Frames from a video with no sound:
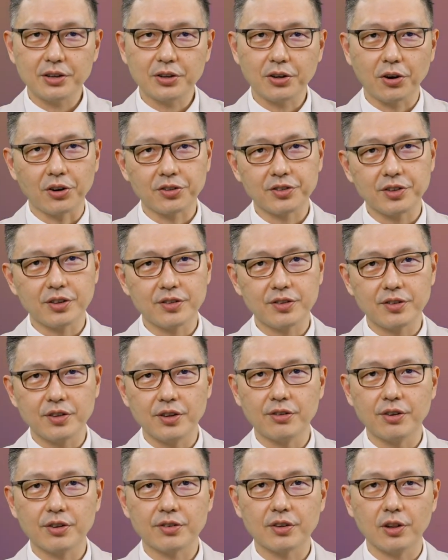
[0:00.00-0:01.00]
causing
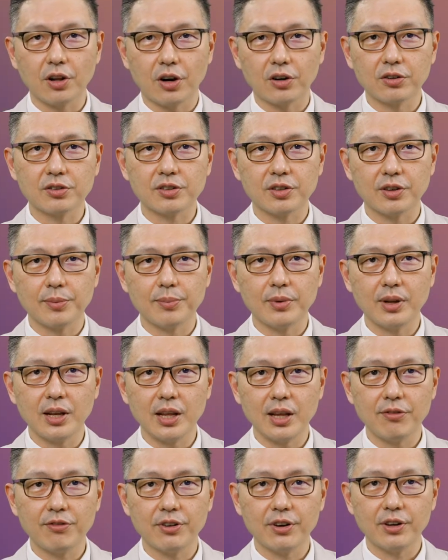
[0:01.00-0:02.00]
serious long-term
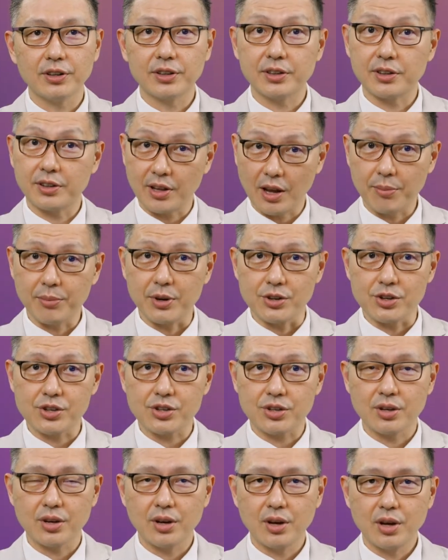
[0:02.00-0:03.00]
liver
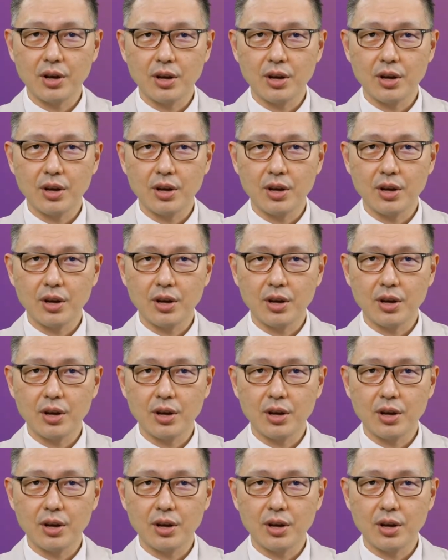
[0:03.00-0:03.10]
damage.